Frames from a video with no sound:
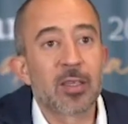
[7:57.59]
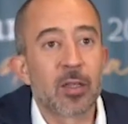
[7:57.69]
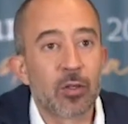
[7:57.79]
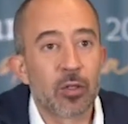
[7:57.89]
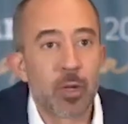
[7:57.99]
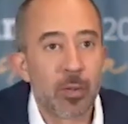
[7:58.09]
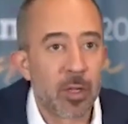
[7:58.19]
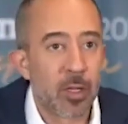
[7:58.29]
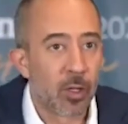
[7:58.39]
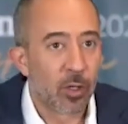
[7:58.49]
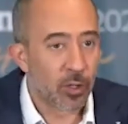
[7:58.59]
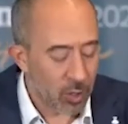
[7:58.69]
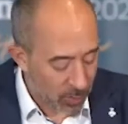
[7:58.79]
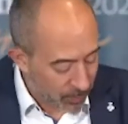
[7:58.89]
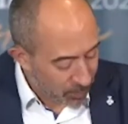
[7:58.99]
Adza Karam, the
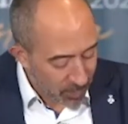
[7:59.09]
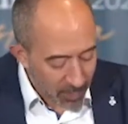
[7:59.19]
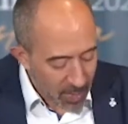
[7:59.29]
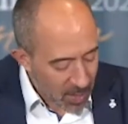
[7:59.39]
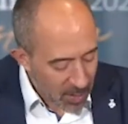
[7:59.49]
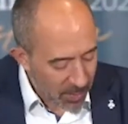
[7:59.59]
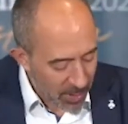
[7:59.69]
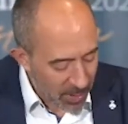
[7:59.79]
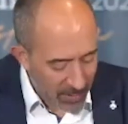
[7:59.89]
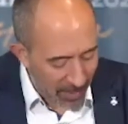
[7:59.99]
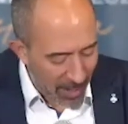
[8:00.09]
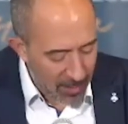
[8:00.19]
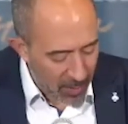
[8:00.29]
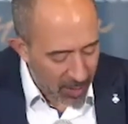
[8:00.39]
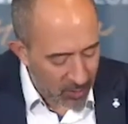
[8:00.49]
whole team at
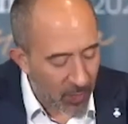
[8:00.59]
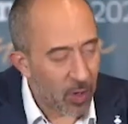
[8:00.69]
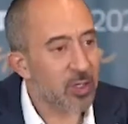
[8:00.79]
Manresa